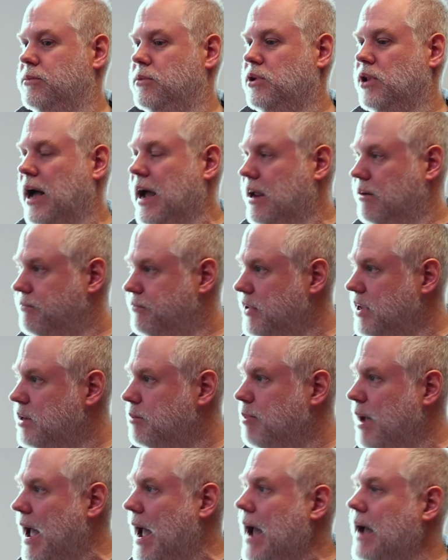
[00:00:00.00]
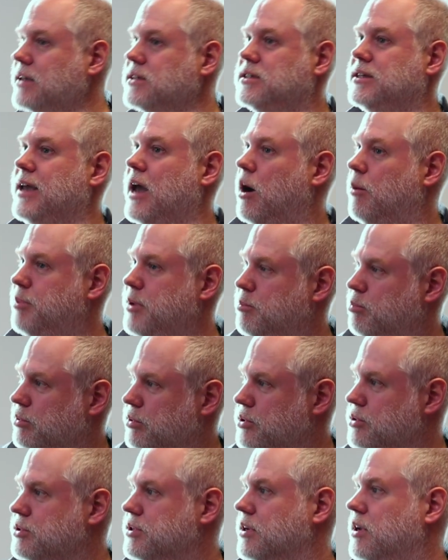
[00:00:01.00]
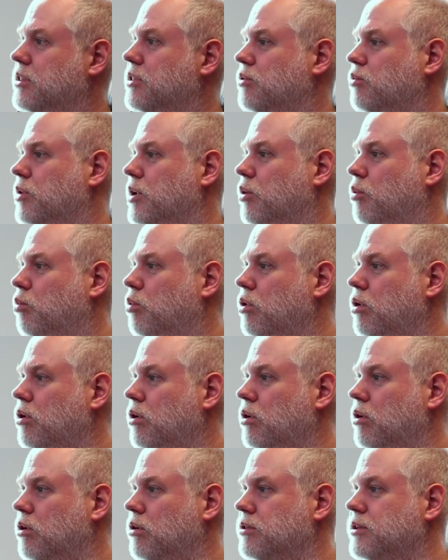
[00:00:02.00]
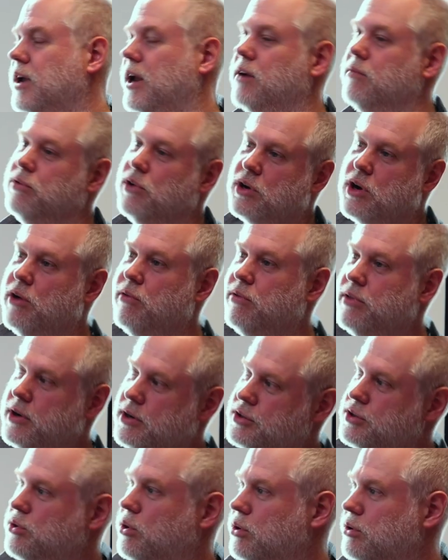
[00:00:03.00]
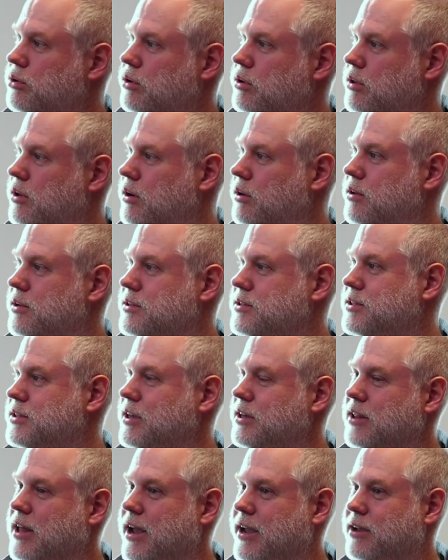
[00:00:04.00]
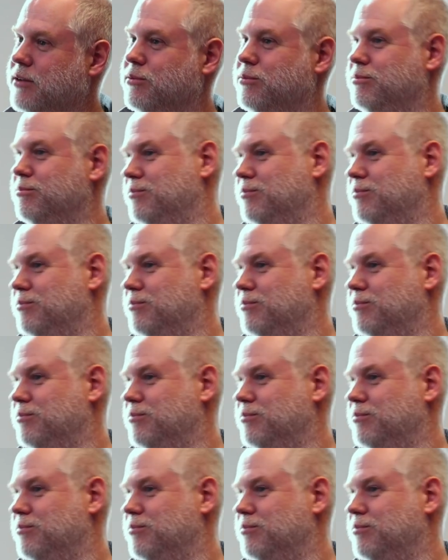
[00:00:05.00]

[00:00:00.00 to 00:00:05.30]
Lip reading: client feedback, see how people are using it in the real world, kind of look over their shoulder a little and see like